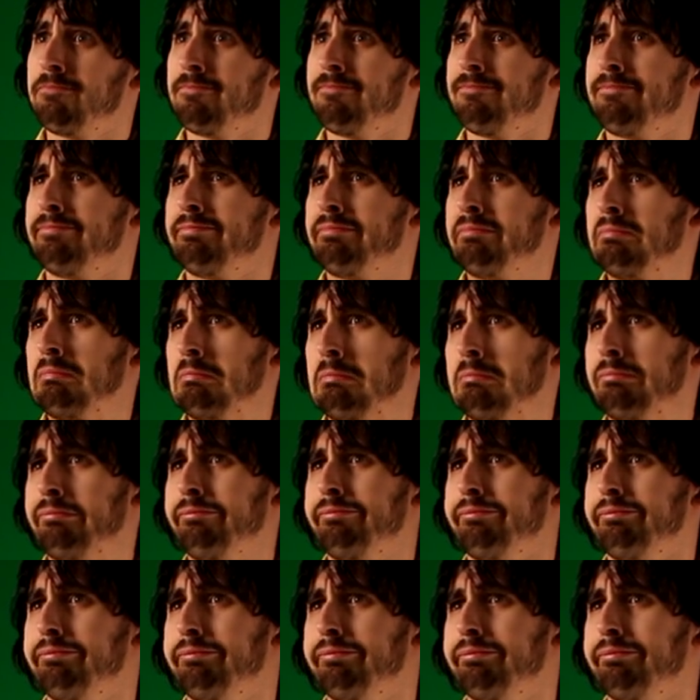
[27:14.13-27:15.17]

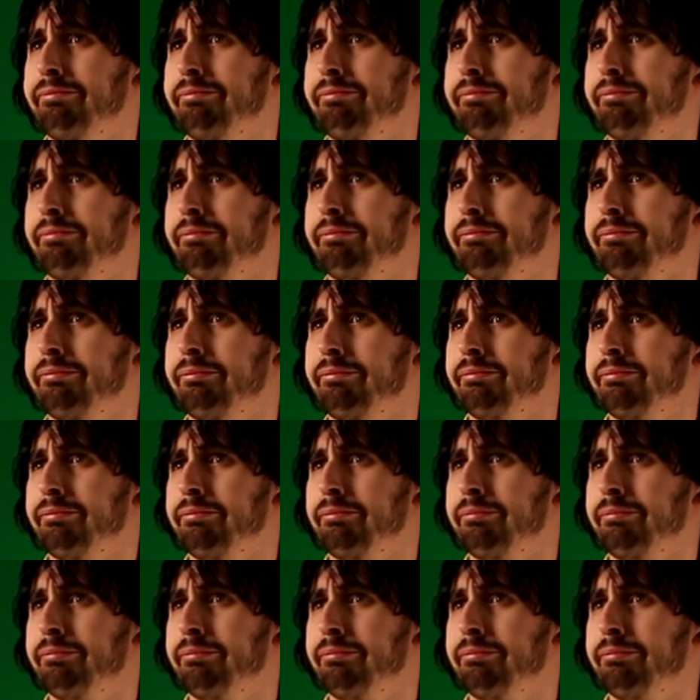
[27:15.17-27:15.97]
(no one is talking)